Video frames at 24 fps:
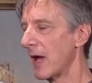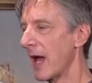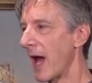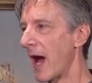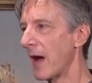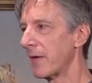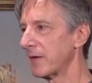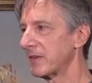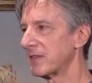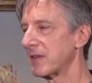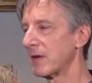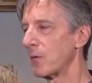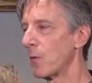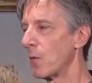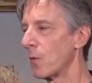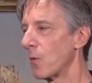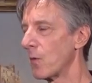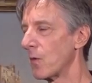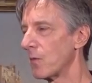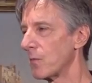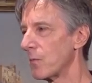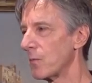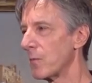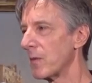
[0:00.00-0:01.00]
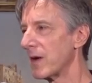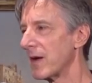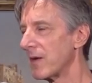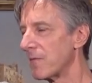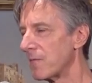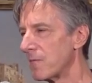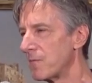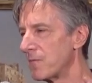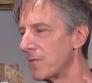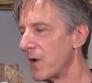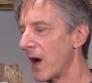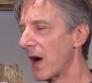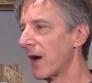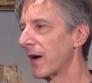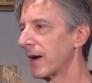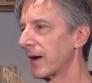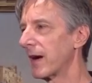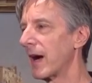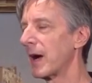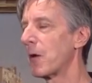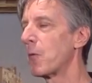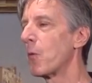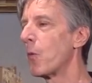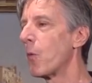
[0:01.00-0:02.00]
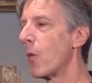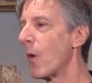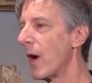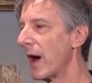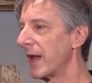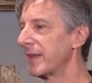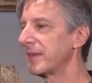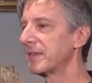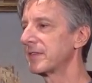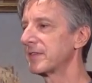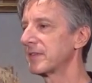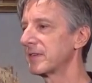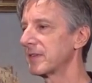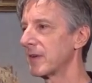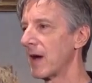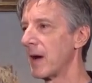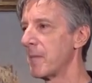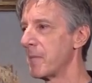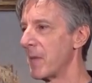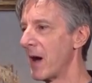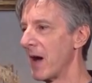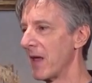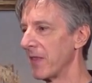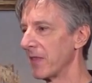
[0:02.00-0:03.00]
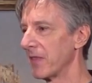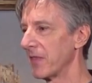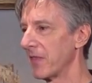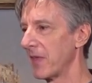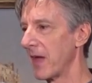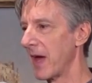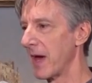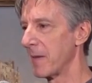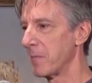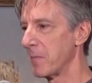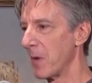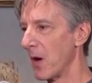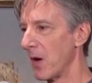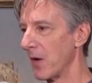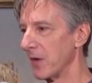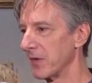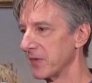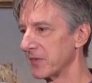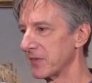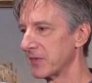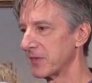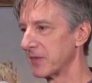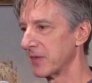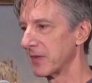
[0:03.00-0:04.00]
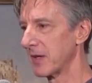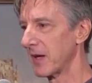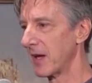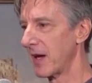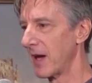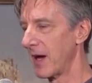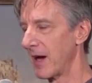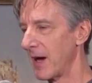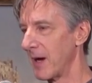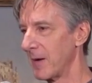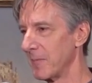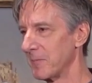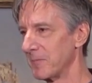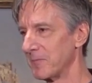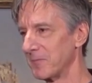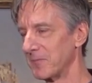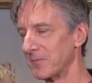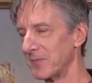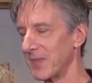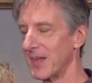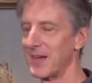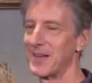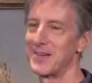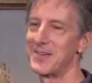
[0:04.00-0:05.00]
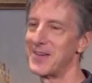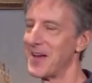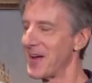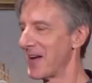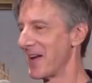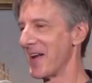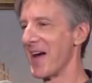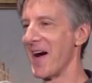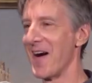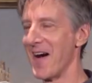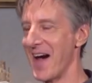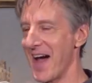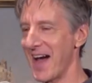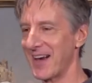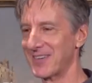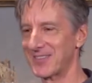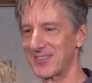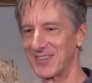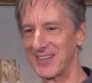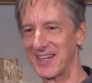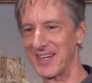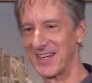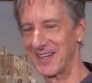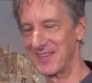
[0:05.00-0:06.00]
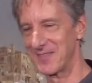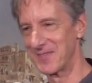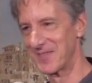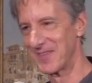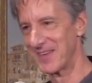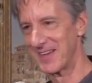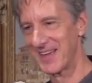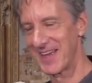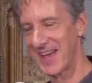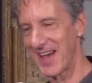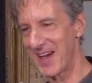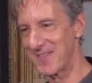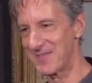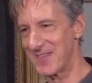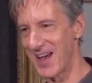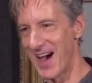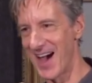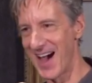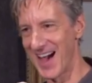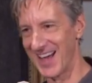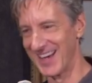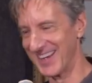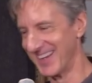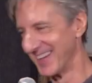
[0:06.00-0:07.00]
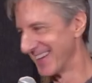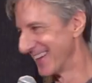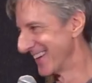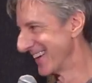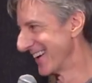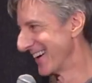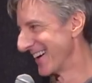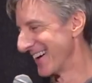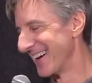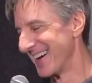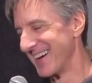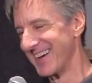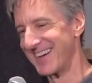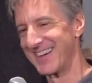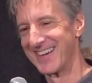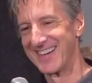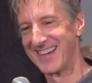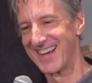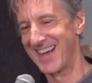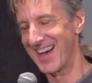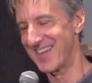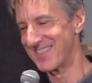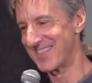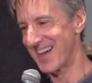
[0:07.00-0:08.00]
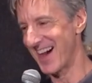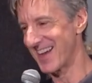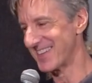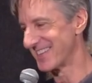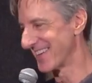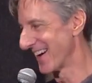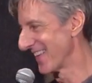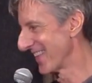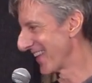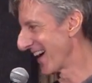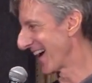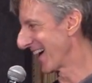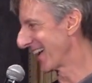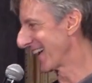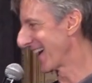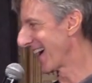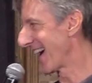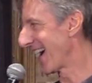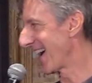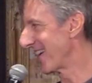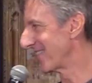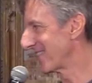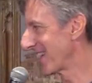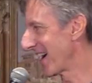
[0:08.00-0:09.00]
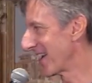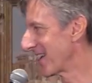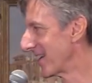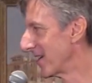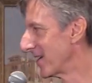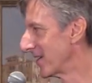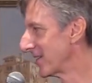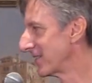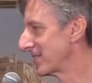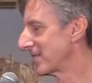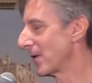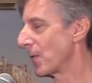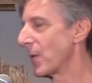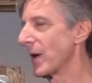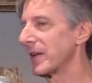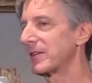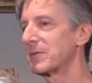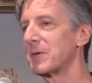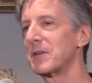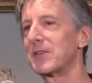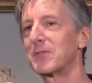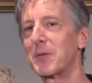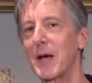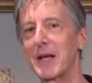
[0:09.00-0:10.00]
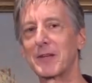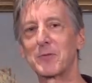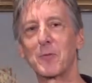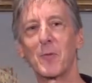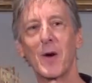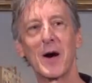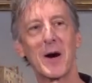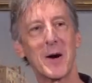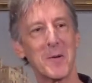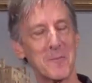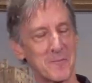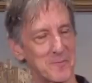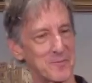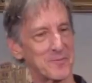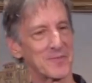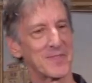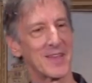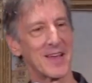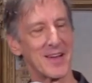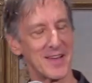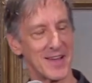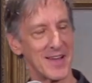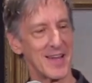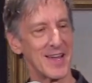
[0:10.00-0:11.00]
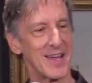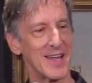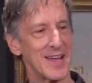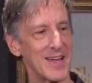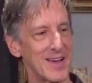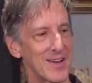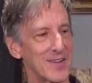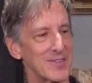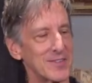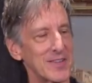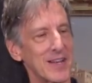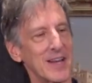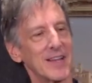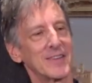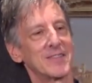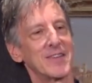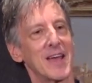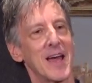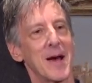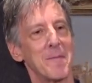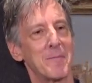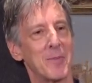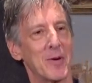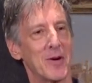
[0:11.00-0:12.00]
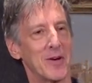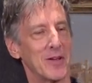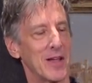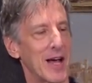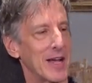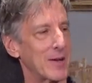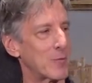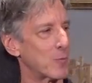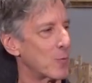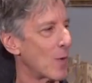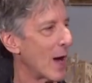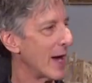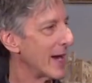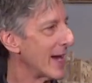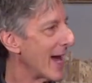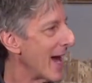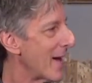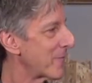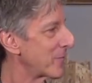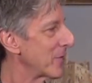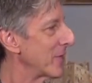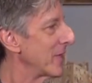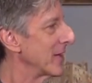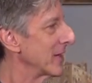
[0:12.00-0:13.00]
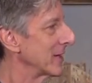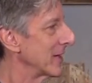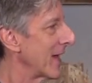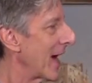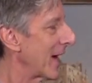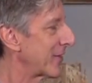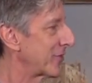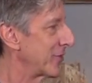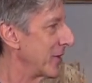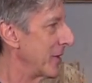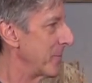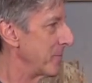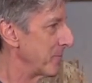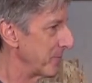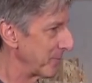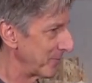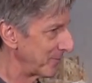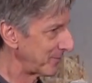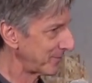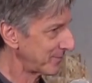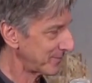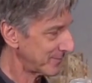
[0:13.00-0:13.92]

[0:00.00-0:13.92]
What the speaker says: I would say, very, like once a month at most. No, I actually have not done that. I have not. So what's been spiked? Well, here's an example. Like right after the election,